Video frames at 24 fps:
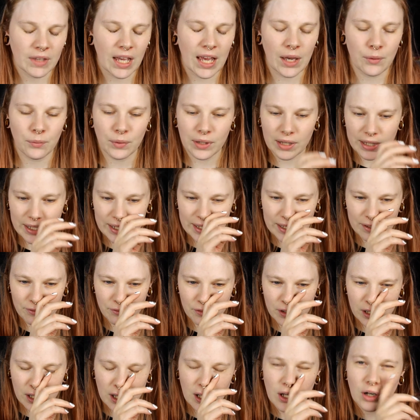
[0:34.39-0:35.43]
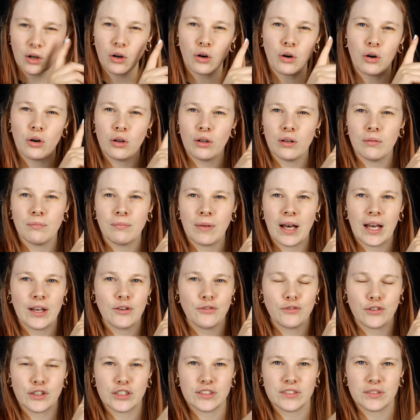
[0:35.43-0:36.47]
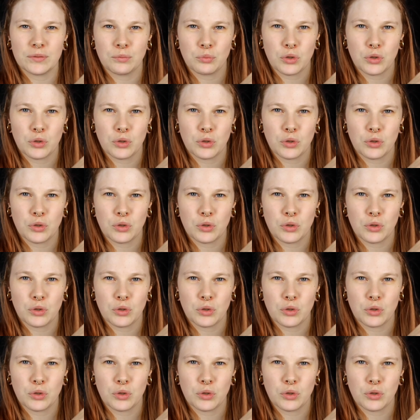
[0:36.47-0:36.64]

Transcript: I will leave all my first